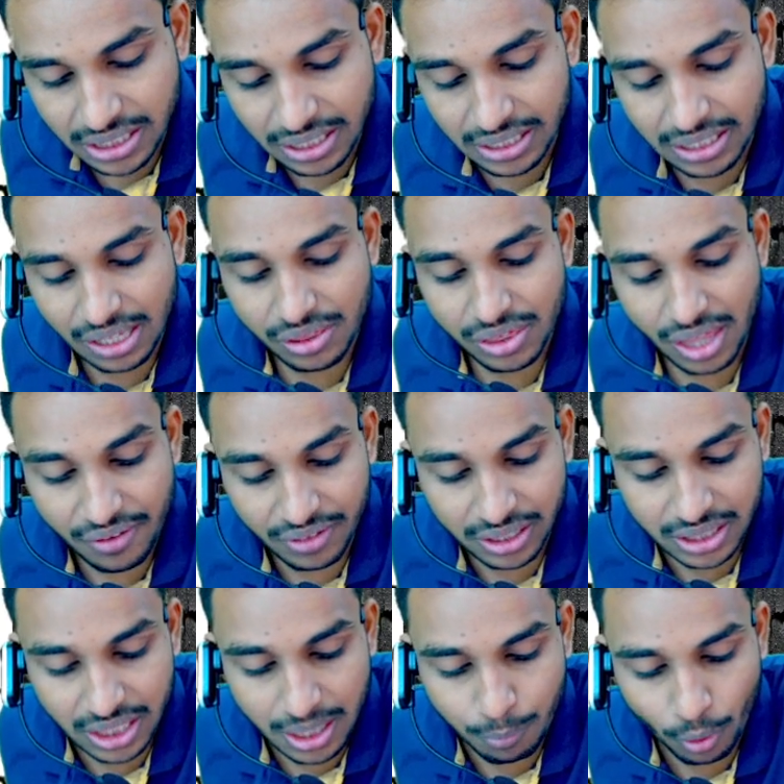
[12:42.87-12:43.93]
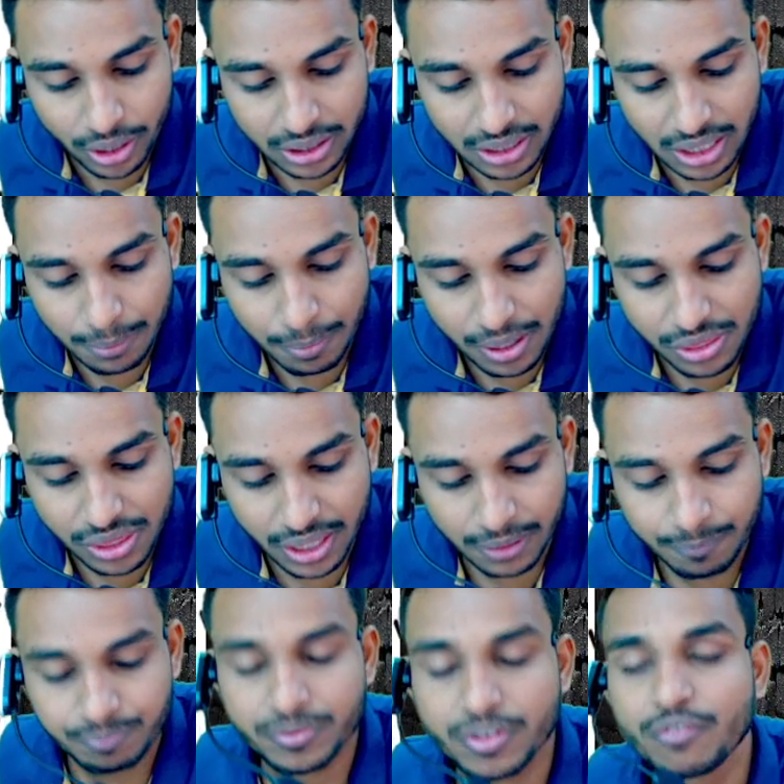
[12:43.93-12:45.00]
it is having 3.3%
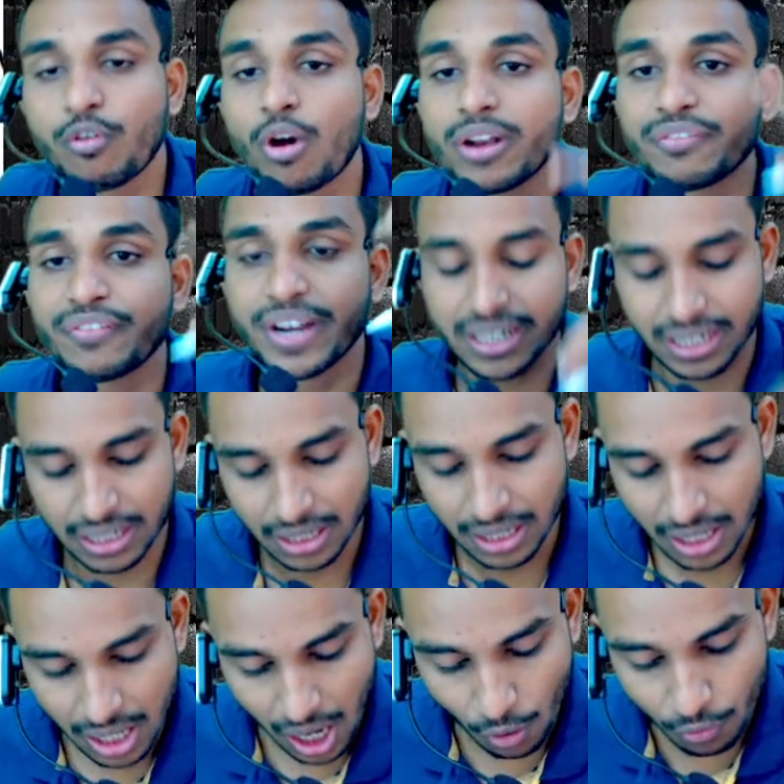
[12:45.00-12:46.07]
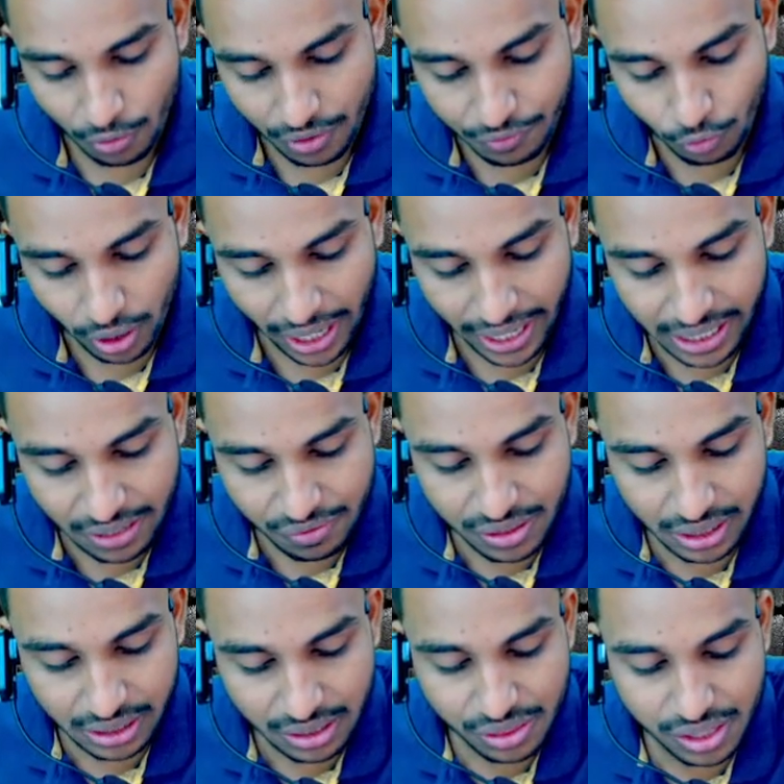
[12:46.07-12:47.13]
for Federal. However, for
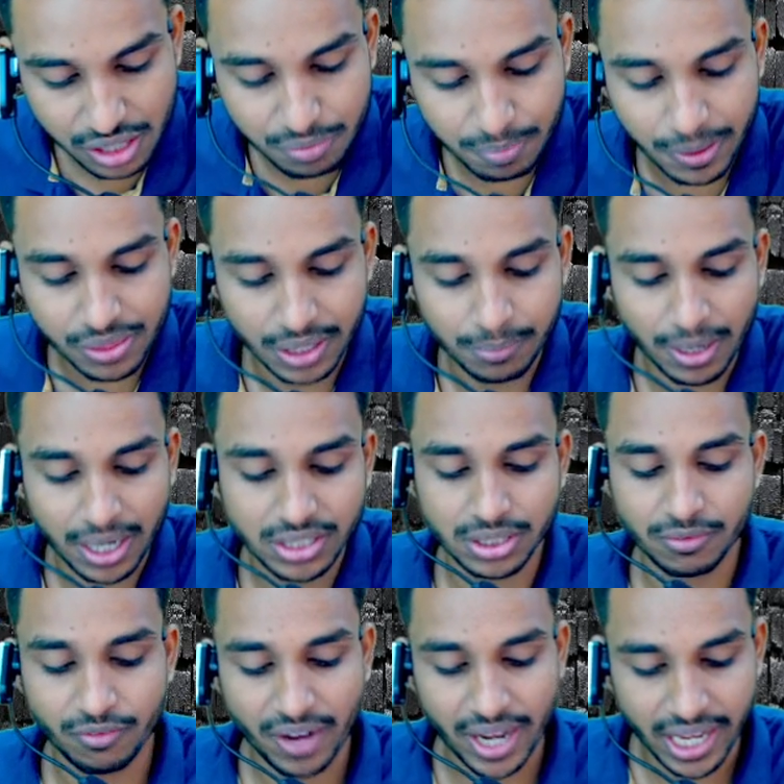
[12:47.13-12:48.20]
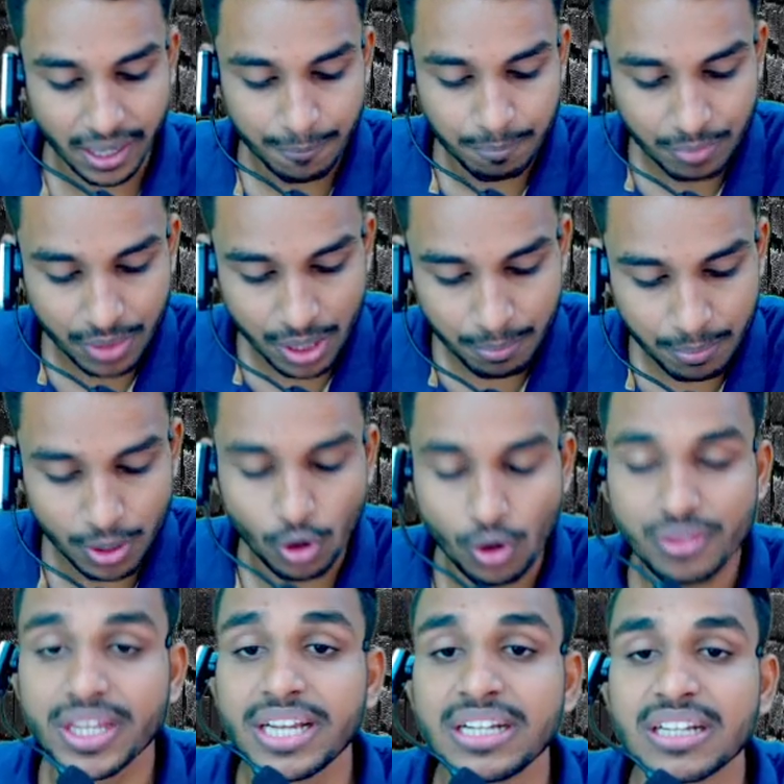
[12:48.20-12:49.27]
IDFC it is 6% margin. Why?
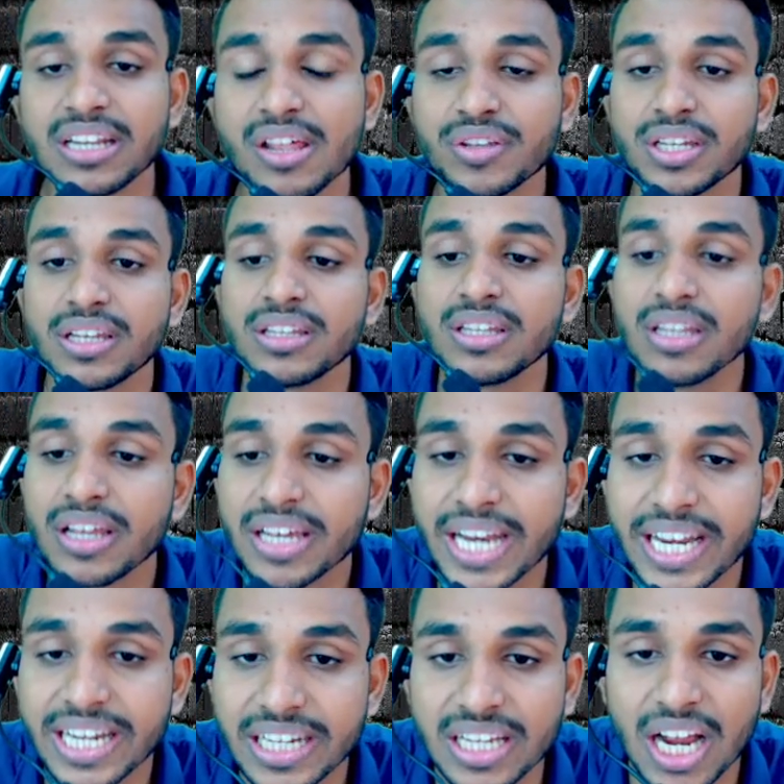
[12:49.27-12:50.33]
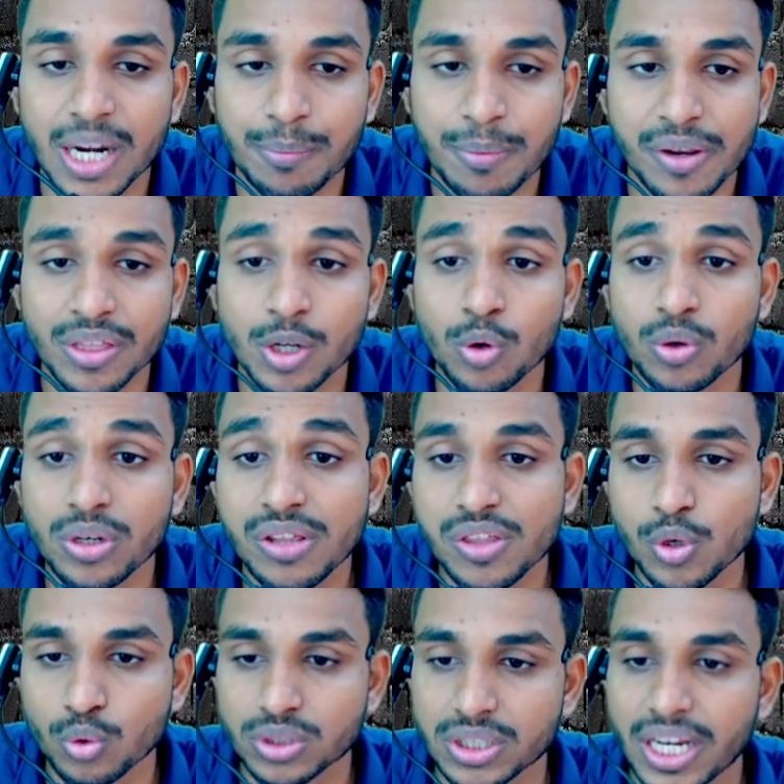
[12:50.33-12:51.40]
Because the interest in credit card, personal loan is
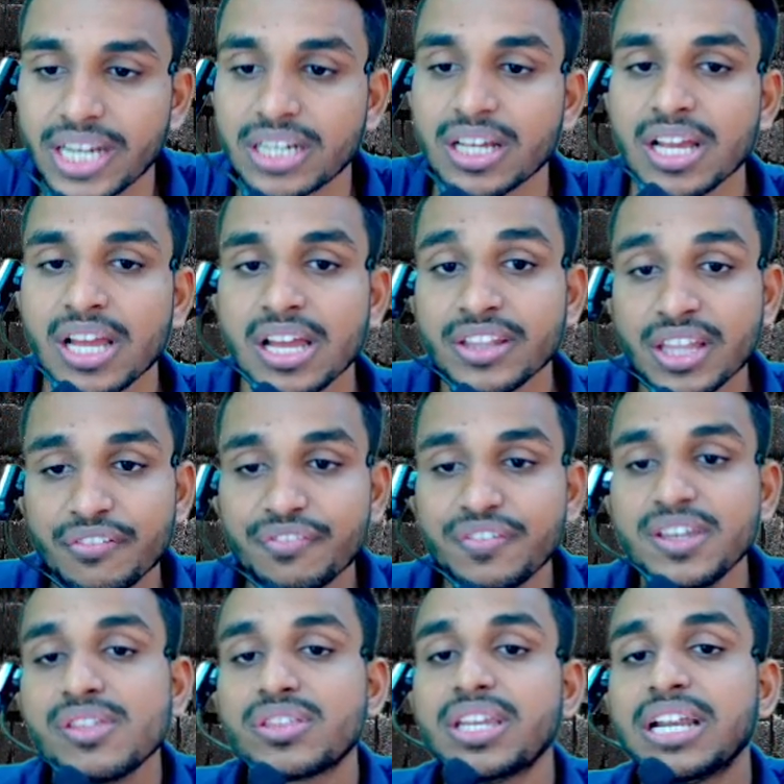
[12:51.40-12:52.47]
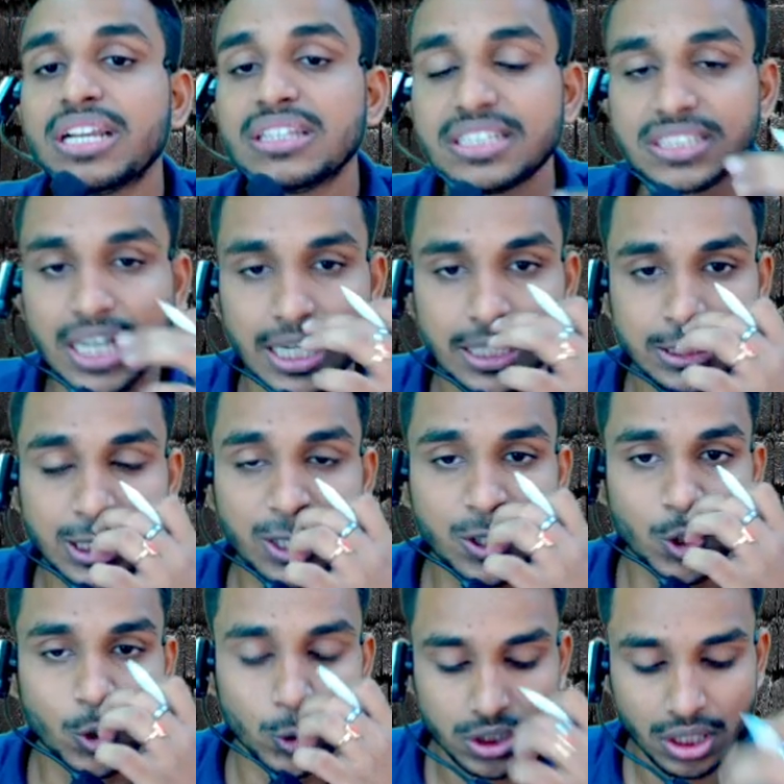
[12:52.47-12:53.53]
huge, right? The fees that they charge is
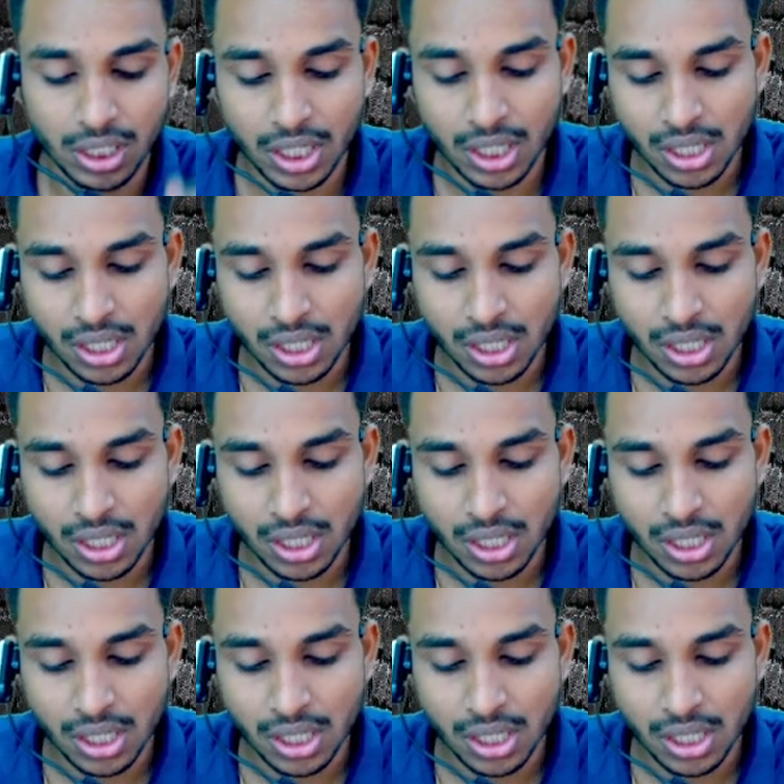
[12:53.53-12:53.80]
huge.